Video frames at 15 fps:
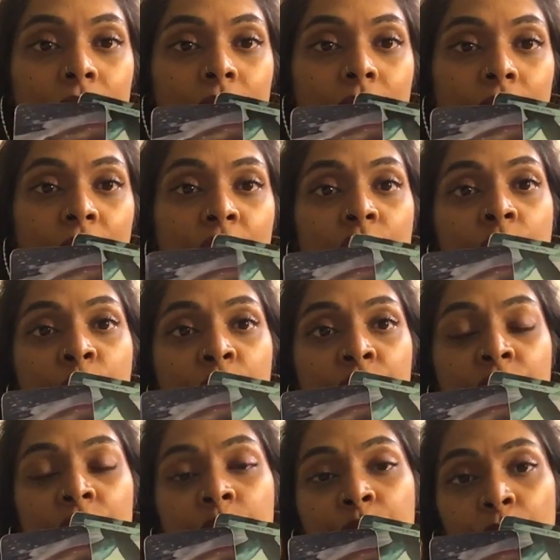Because this
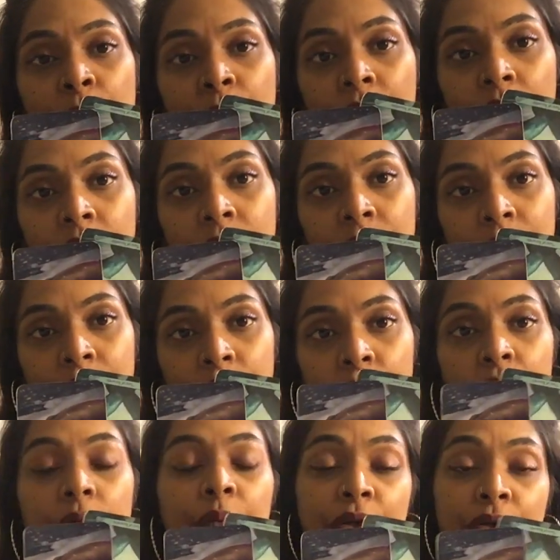person's broken. You know,
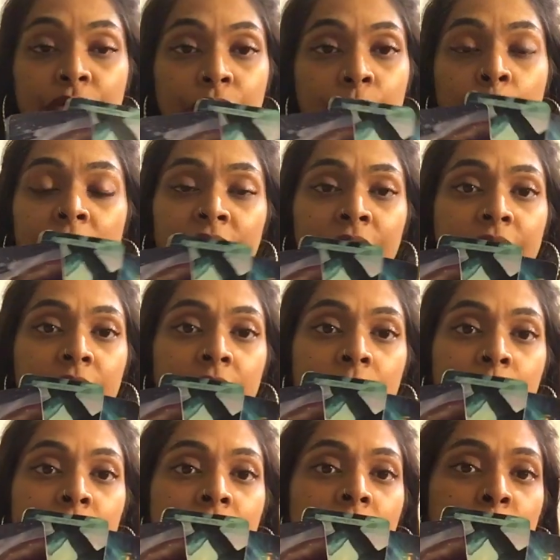the person, whoever you're dealing
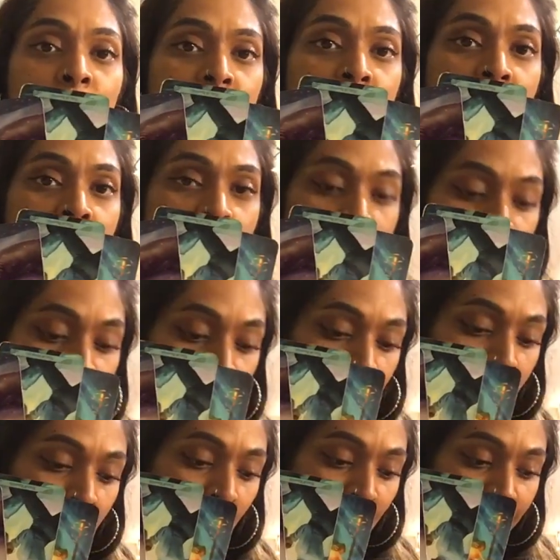with, Libra, is
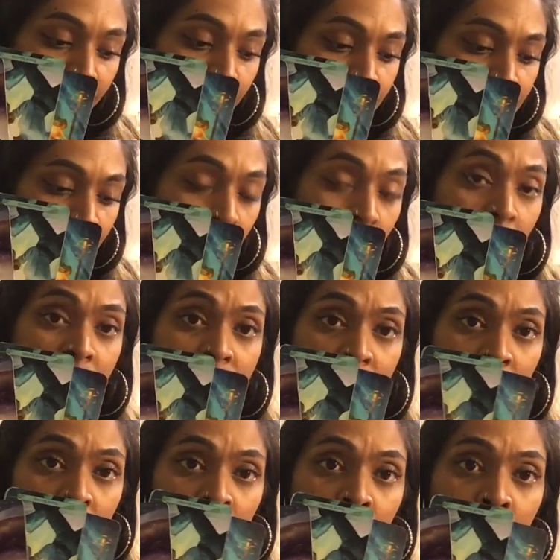brokenhearted themselves.
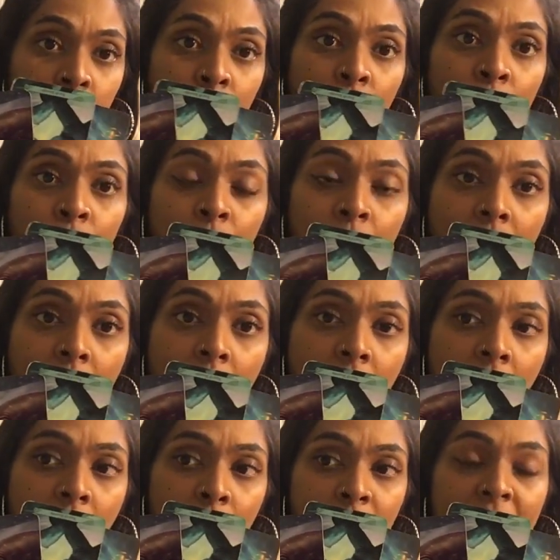
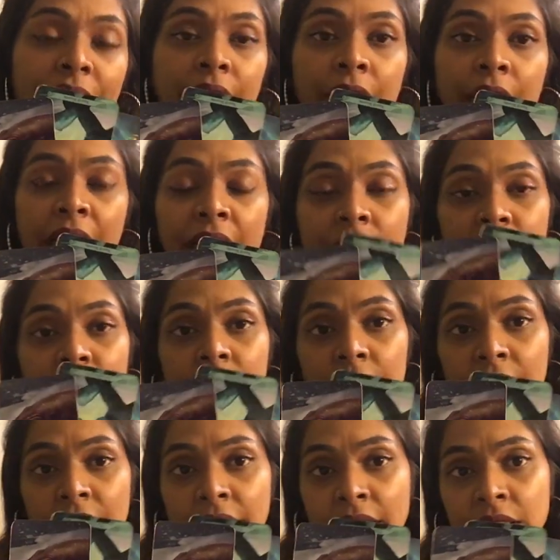And they're kind of feeling
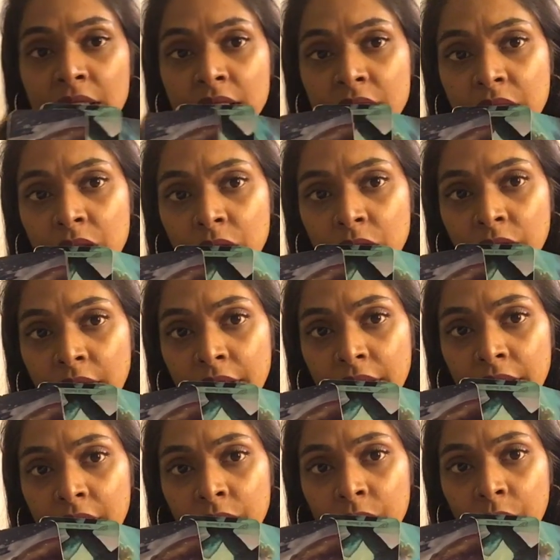like they need to heal right
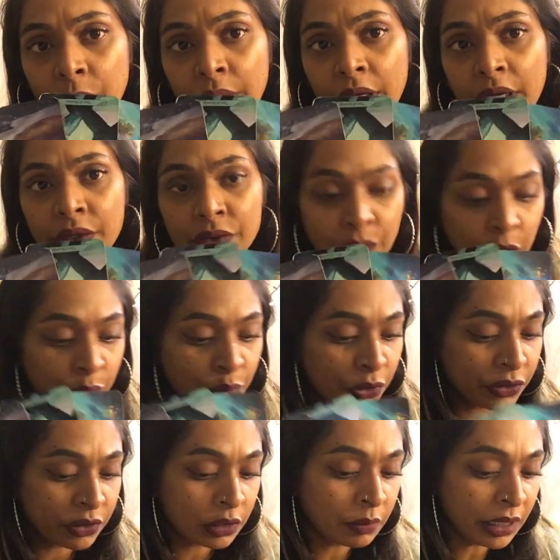now, okay? So your
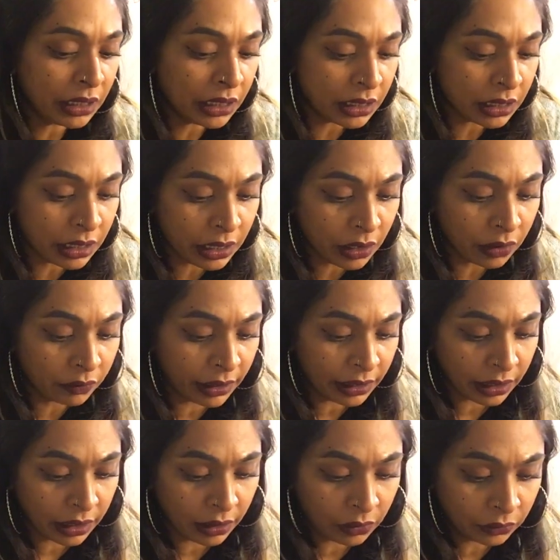person may need to heal right
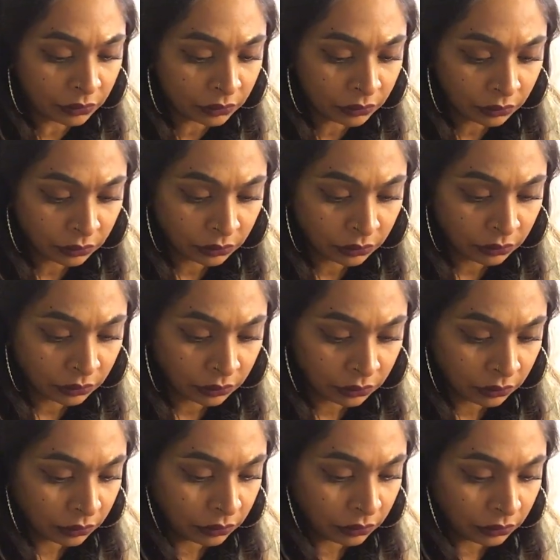now.
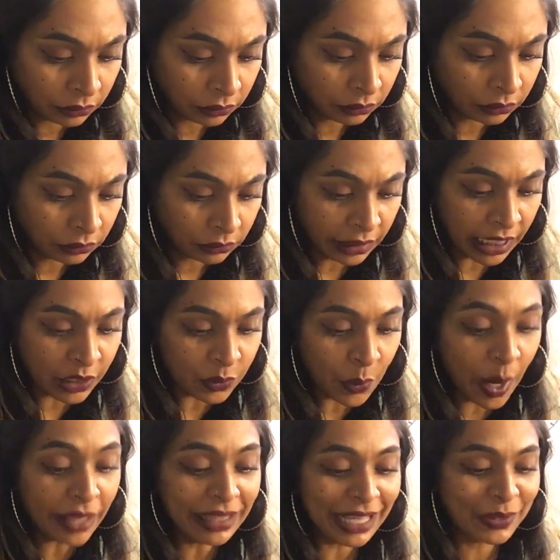That's
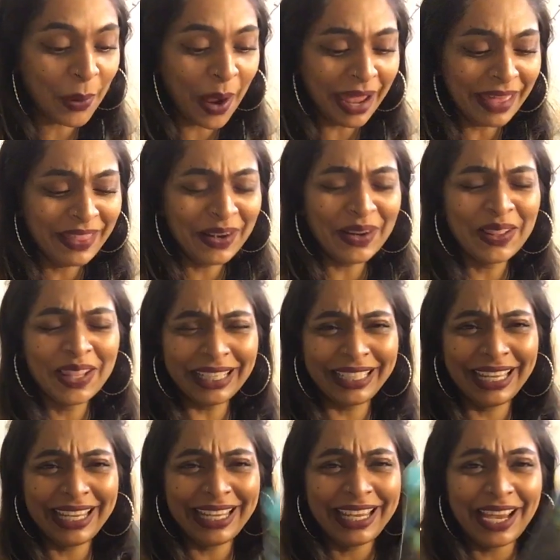why they're
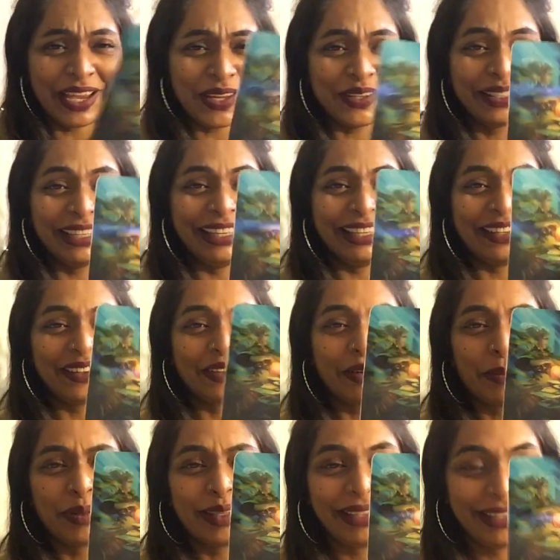looking at you like you're
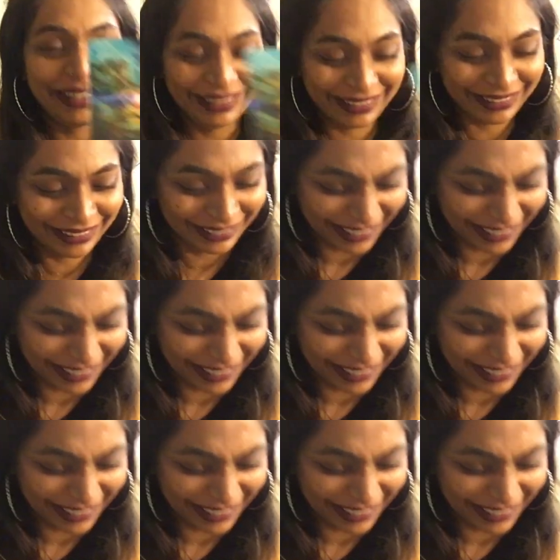a player.